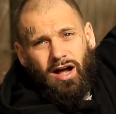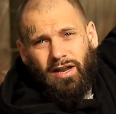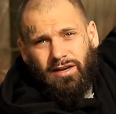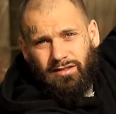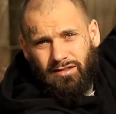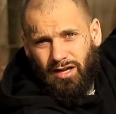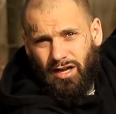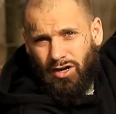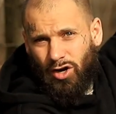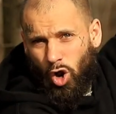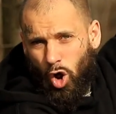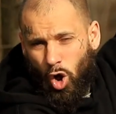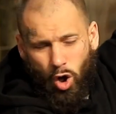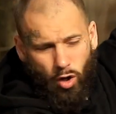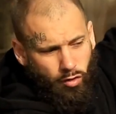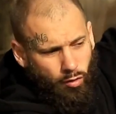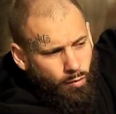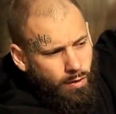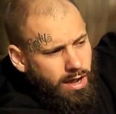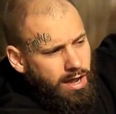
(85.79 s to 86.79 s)
undone all
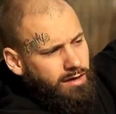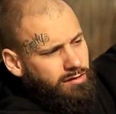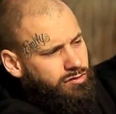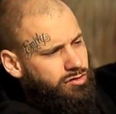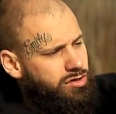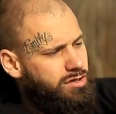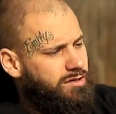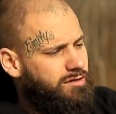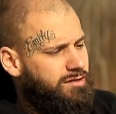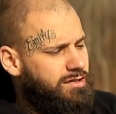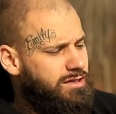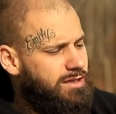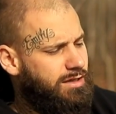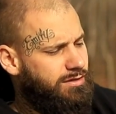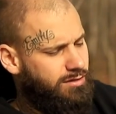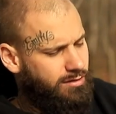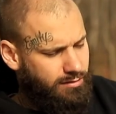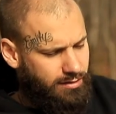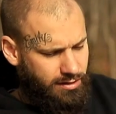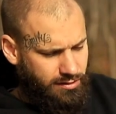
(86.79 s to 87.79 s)
the way. So you can see
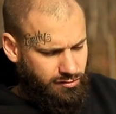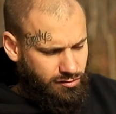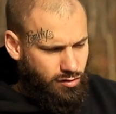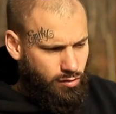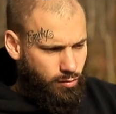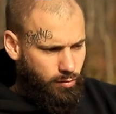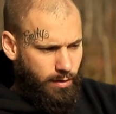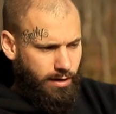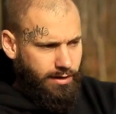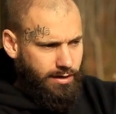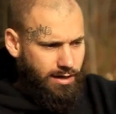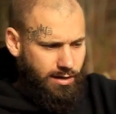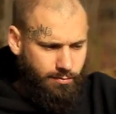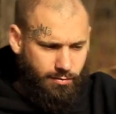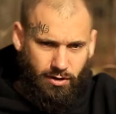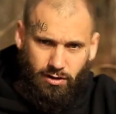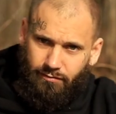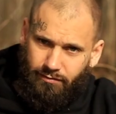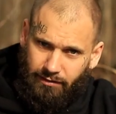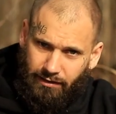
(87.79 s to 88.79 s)
that there is quite a
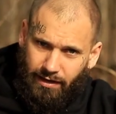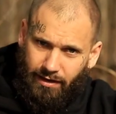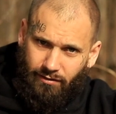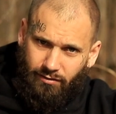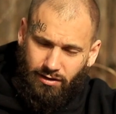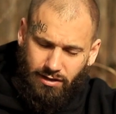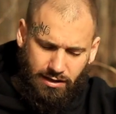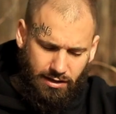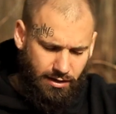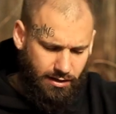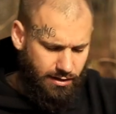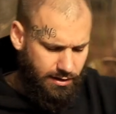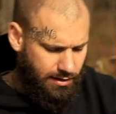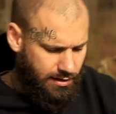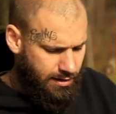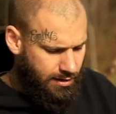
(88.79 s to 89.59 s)
bit of length here.